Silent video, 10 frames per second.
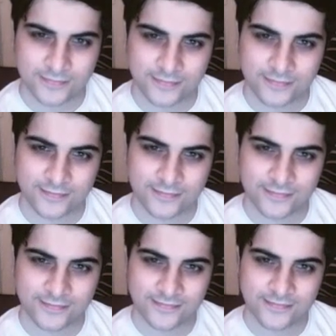
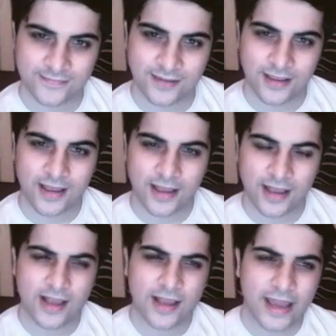
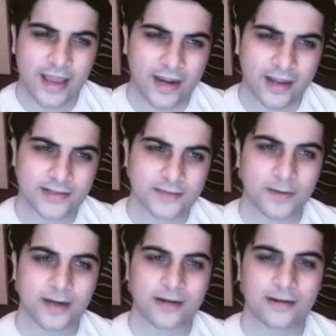
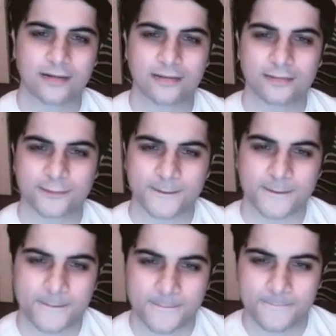
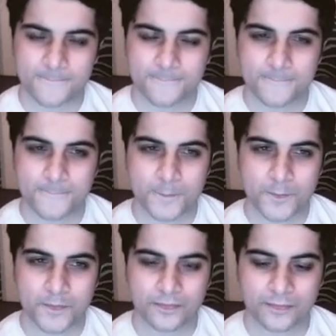
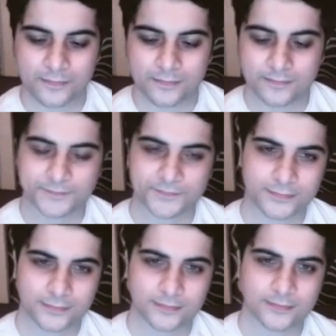
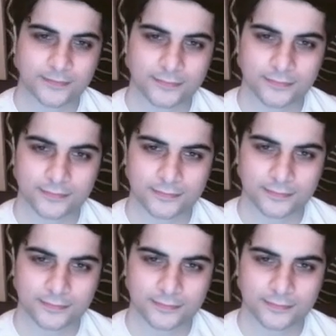[no speech]